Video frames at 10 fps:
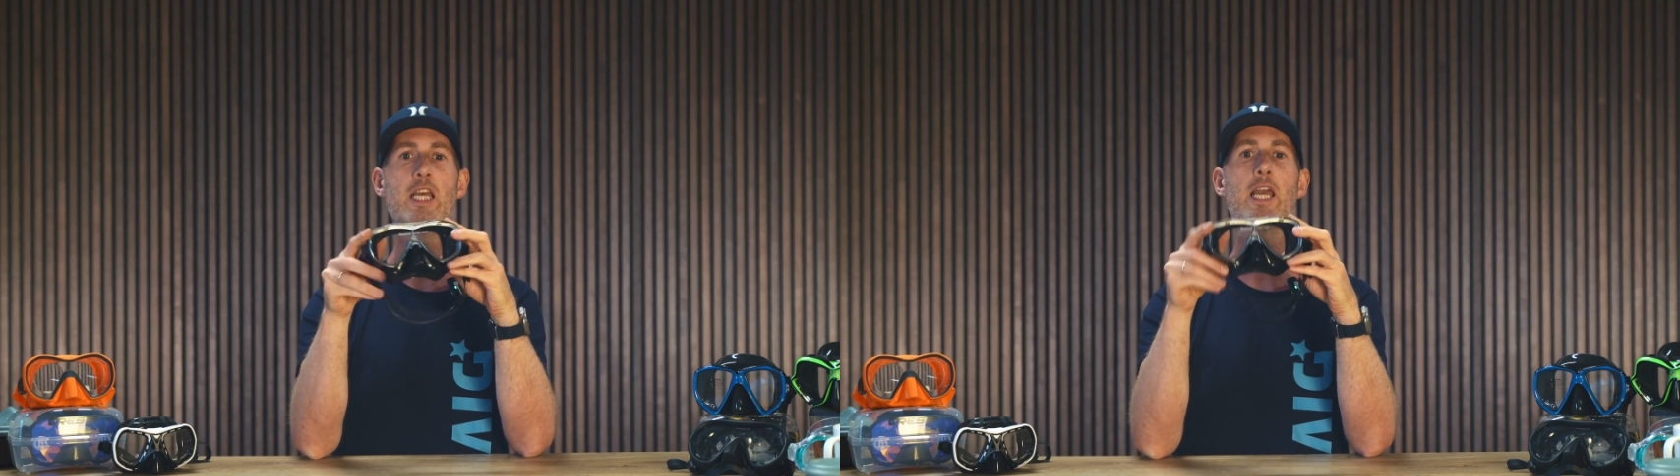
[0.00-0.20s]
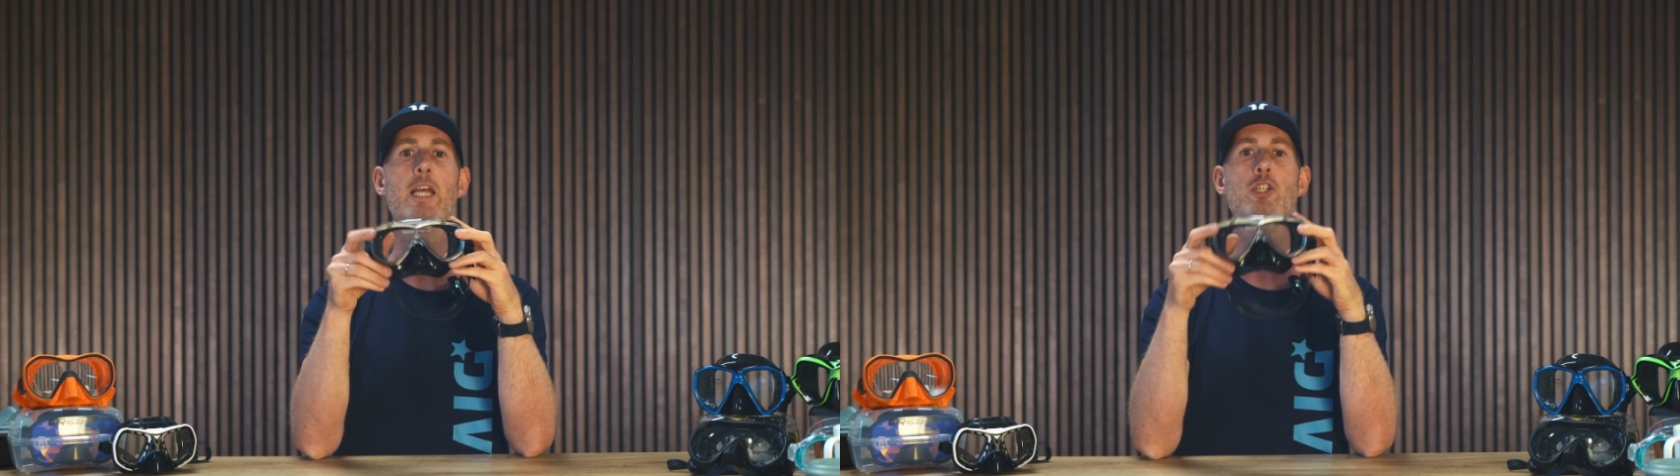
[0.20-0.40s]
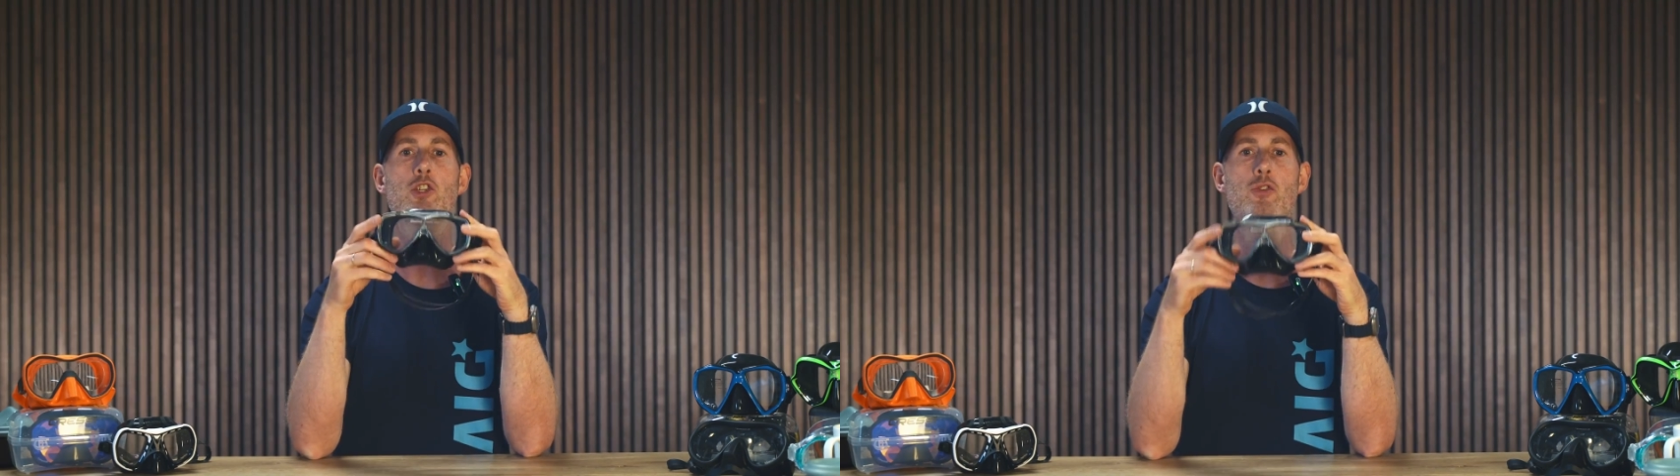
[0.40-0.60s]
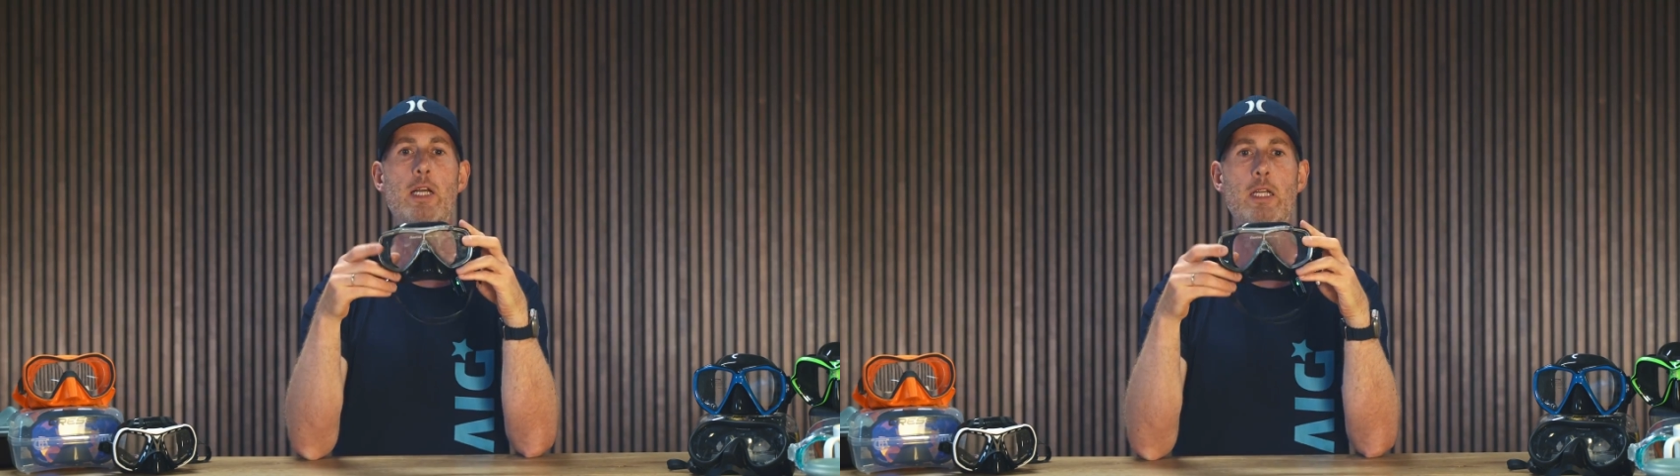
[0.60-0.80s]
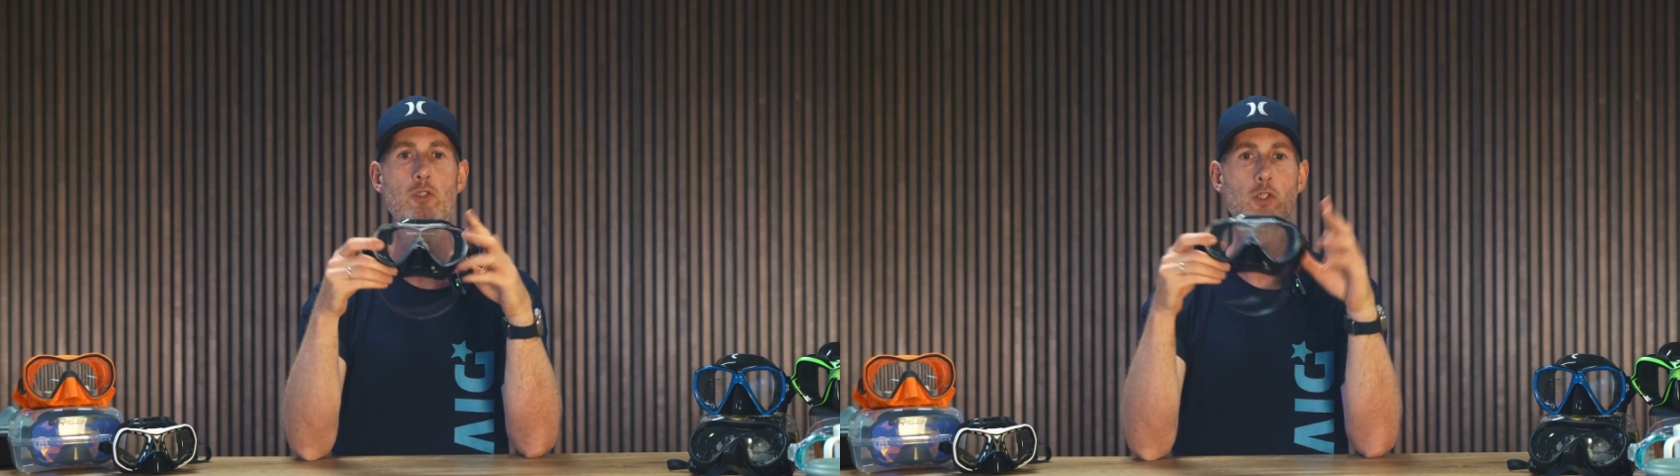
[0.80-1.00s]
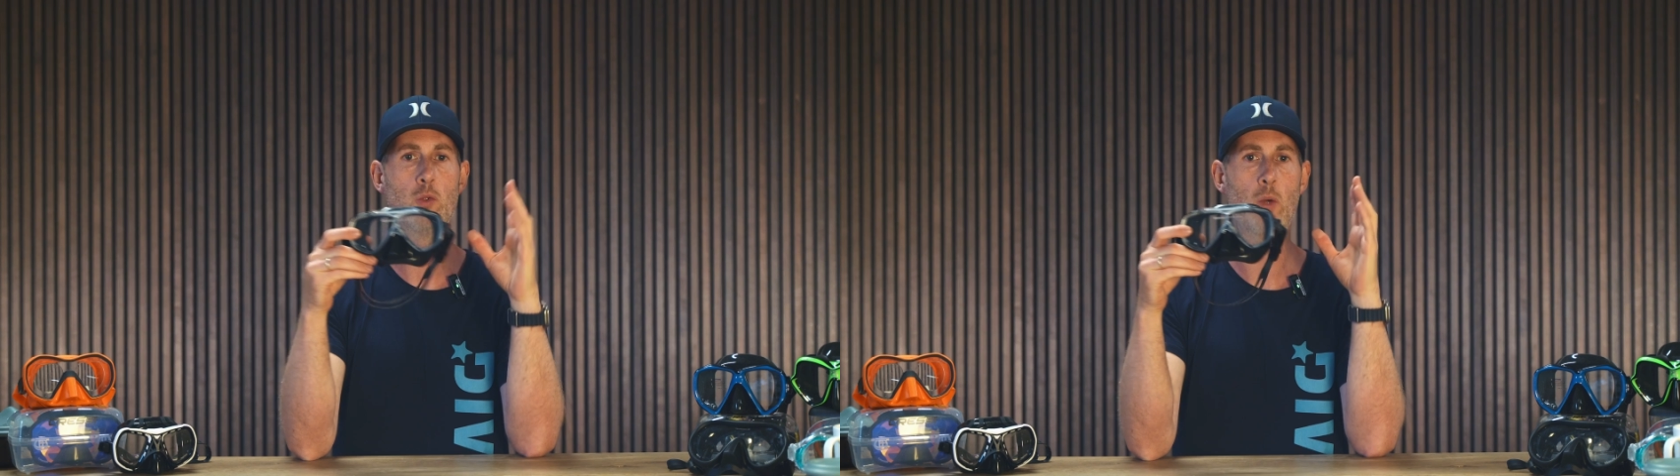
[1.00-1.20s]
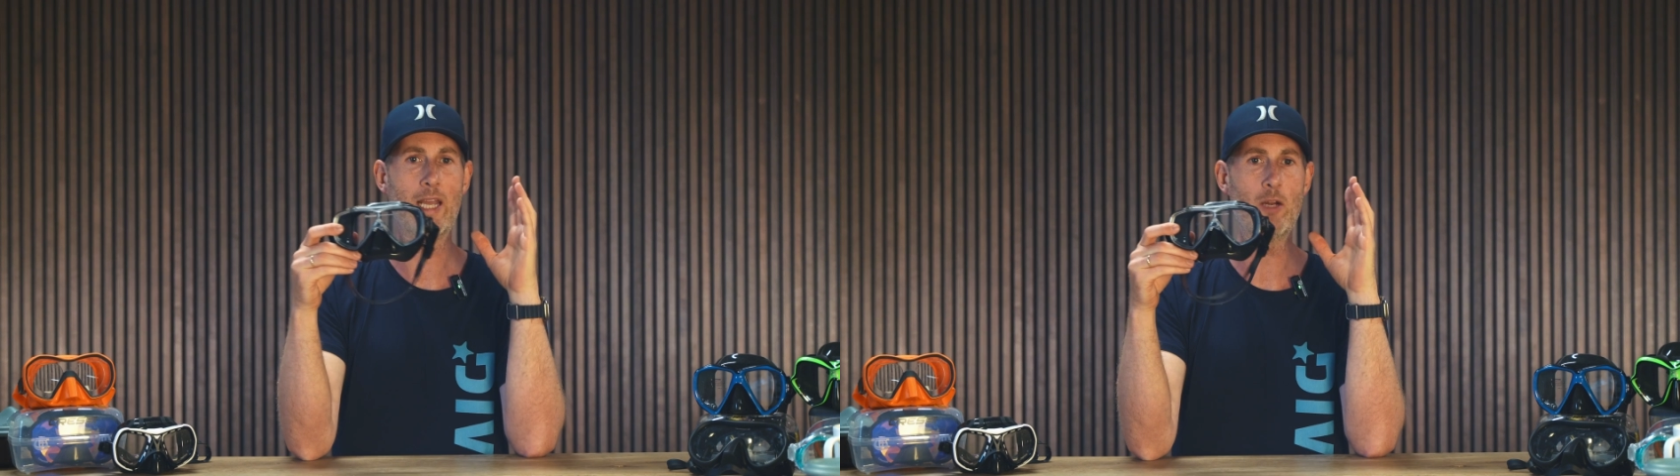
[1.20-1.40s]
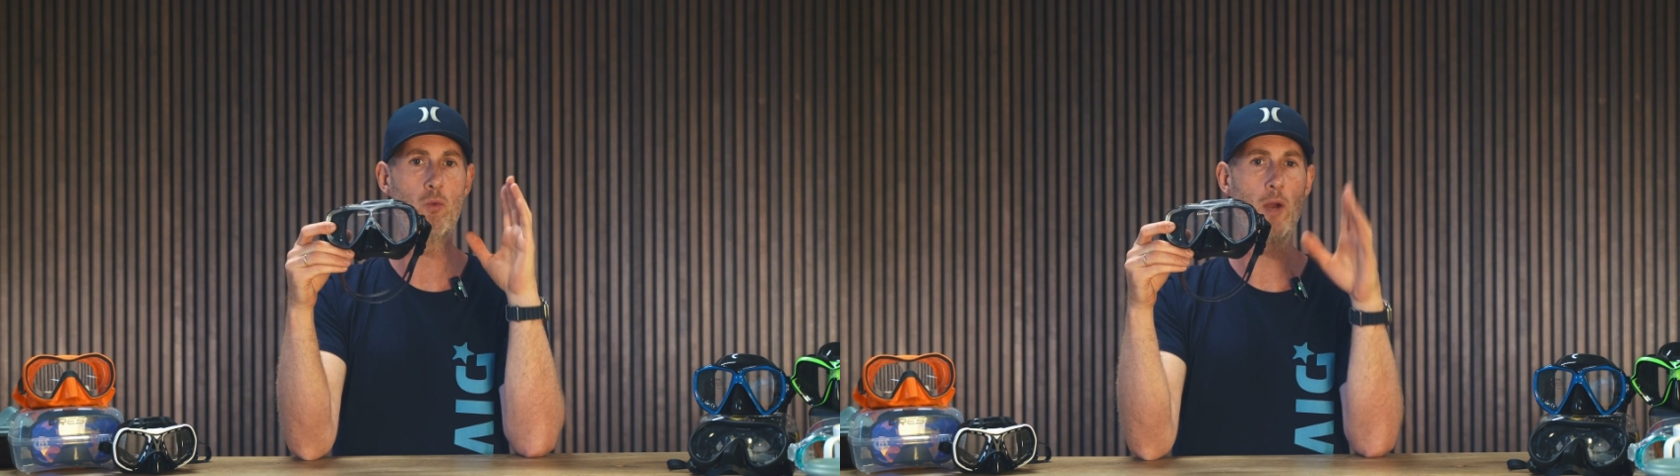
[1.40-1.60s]
heat treated to
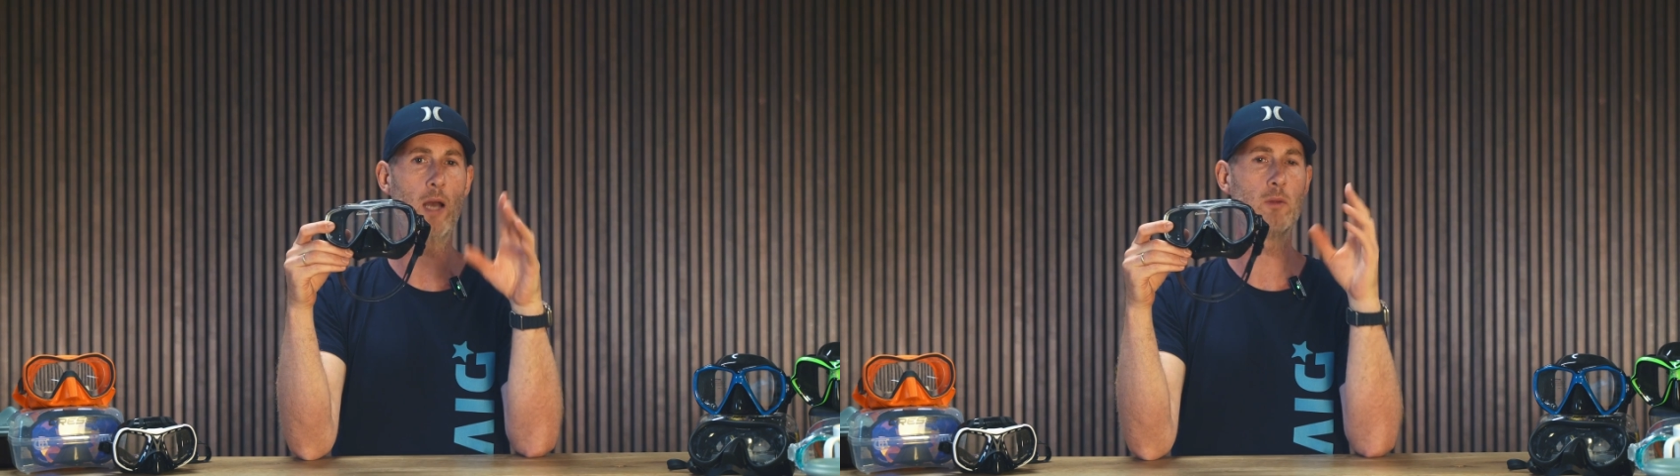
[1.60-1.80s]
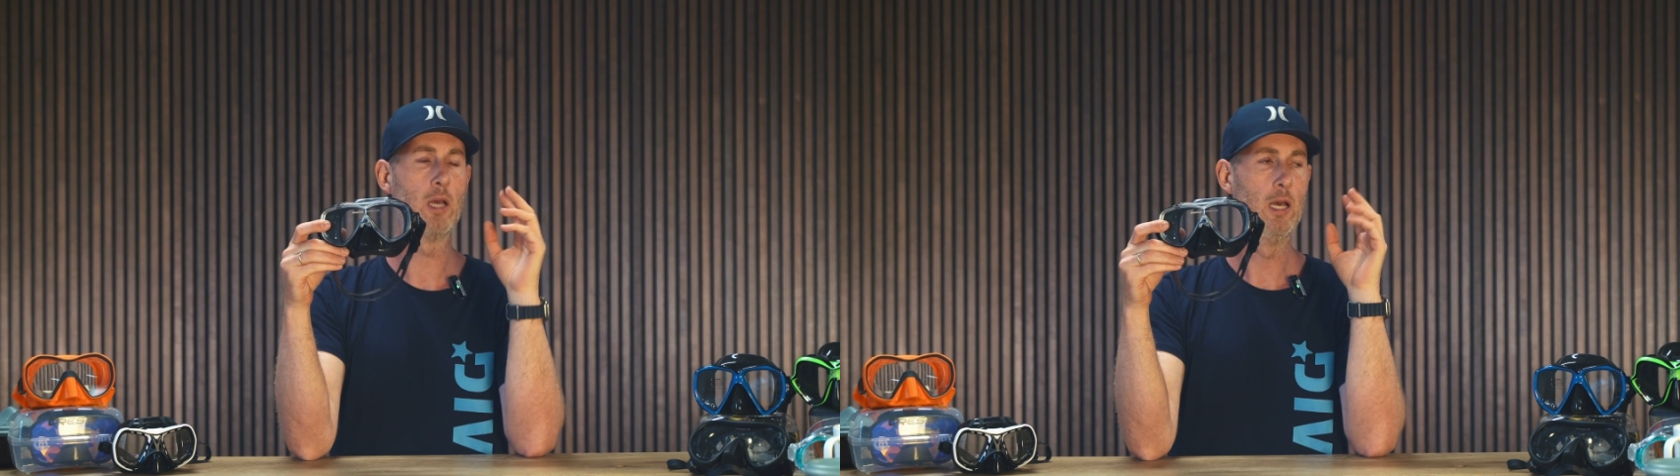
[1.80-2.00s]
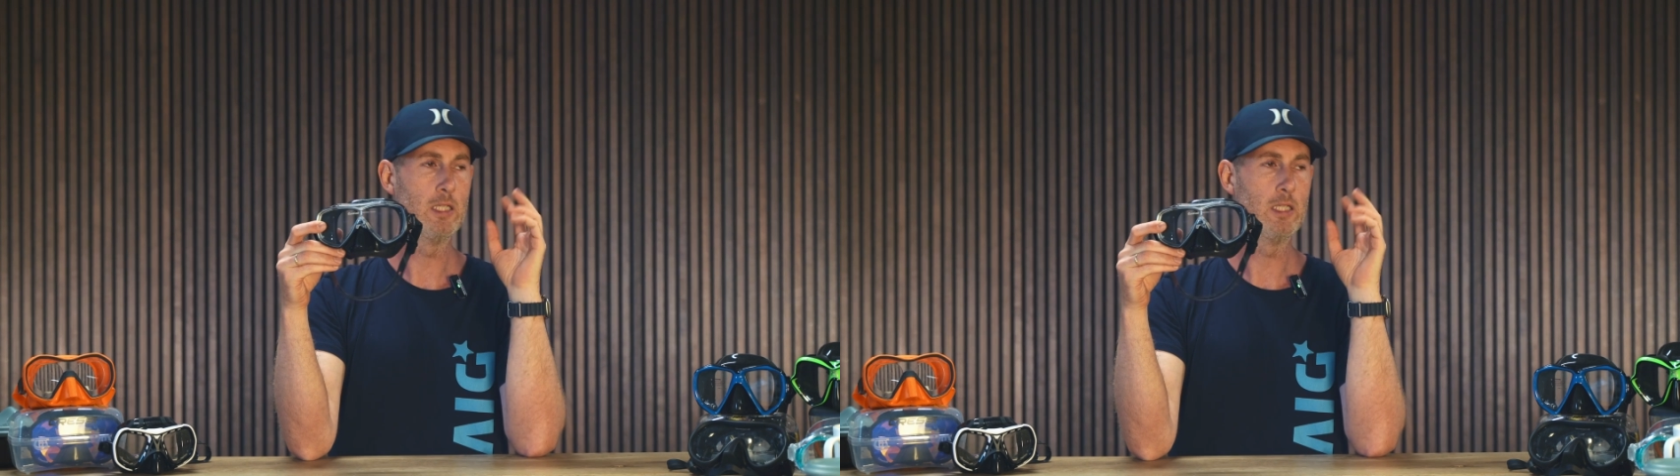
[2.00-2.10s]
around